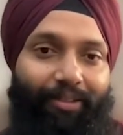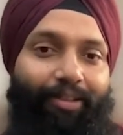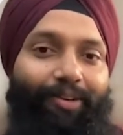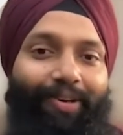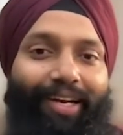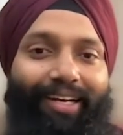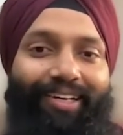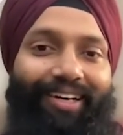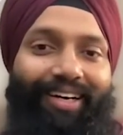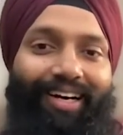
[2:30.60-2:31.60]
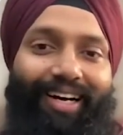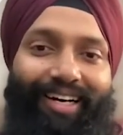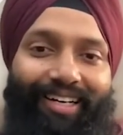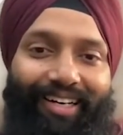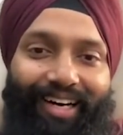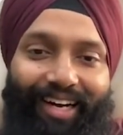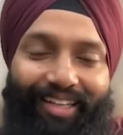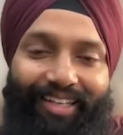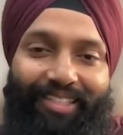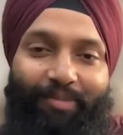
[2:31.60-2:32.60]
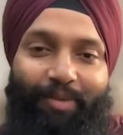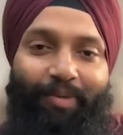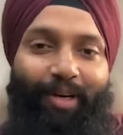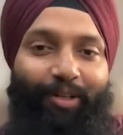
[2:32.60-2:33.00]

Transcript: Okay, I think some people are